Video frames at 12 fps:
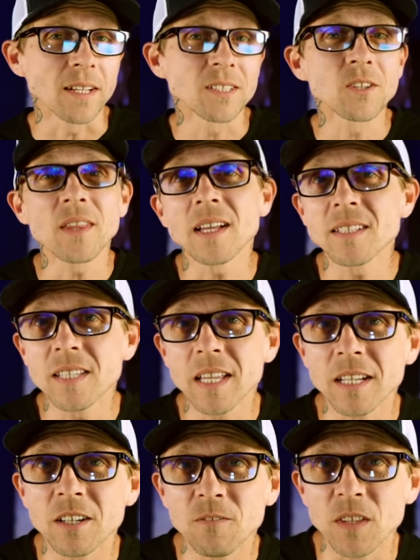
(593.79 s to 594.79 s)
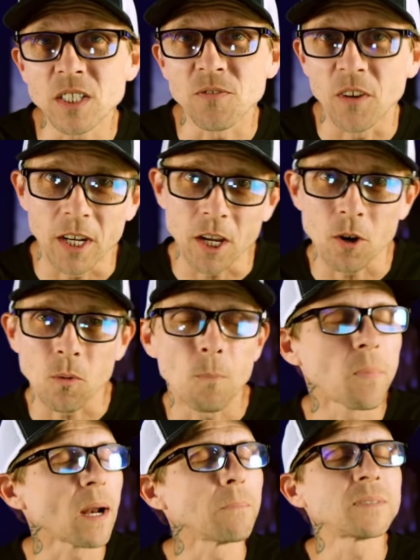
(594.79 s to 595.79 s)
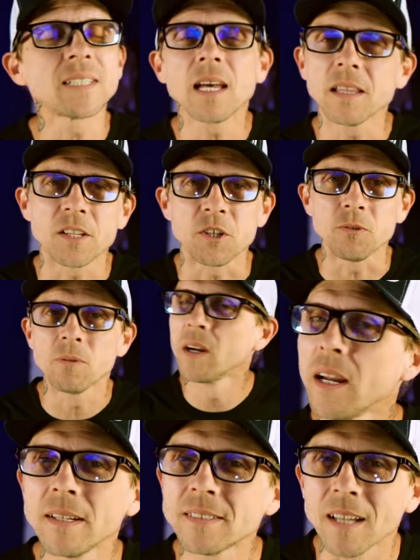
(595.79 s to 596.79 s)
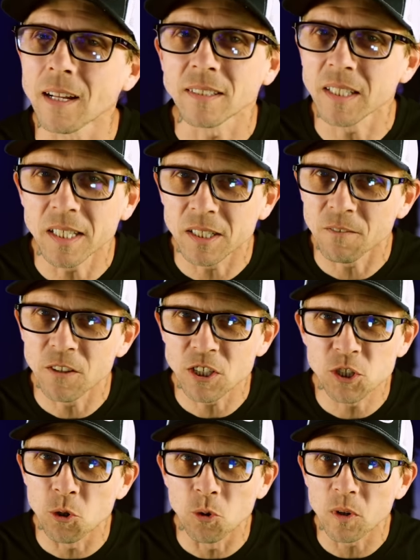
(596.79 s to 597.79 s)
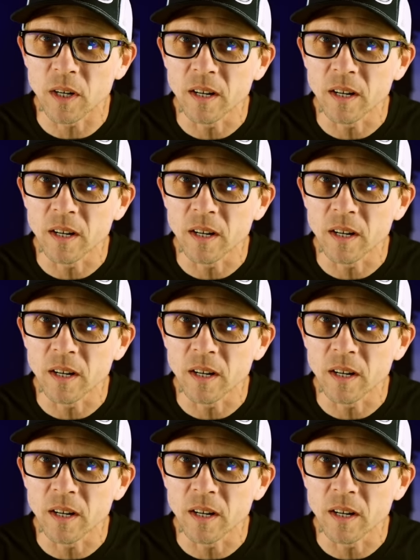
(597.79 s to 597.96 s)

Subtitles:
so that's the end of this video, but I'm telling you, it's not the end of this story.